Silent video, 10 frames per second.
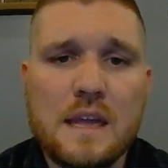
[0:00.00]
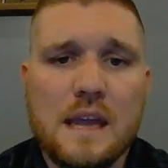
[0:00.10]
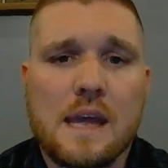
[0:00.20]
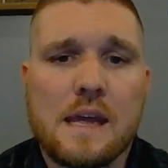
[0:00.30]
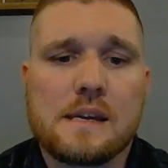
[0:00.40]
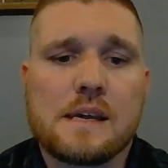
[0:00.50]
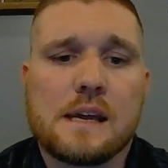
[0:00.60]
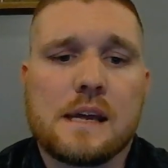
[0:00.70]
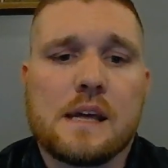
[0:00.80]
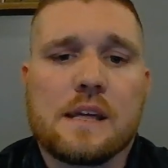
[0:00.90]
And
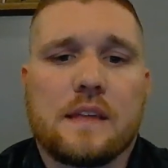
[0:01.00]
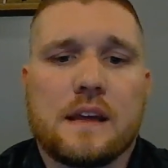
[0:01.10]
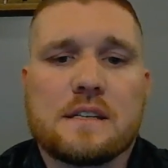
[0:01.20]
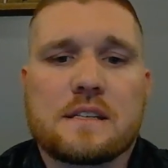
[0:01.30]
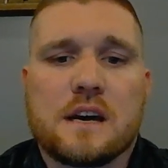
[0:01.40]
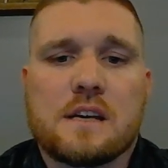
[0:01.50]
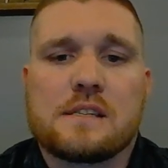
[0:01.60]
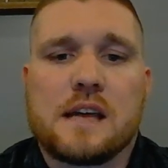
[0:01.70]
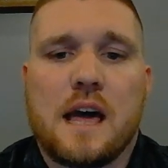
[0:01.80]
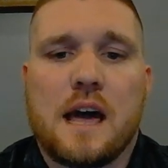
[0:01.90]
they
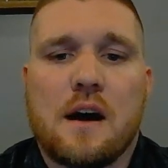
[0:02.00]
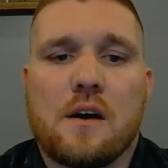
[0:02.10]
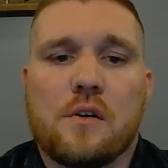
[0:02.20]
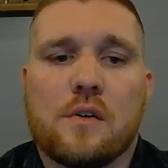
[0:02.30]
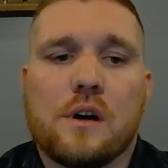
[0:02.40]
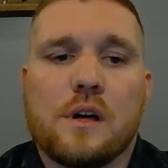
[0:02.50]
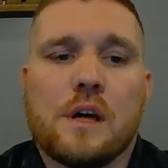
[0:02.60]
discuss how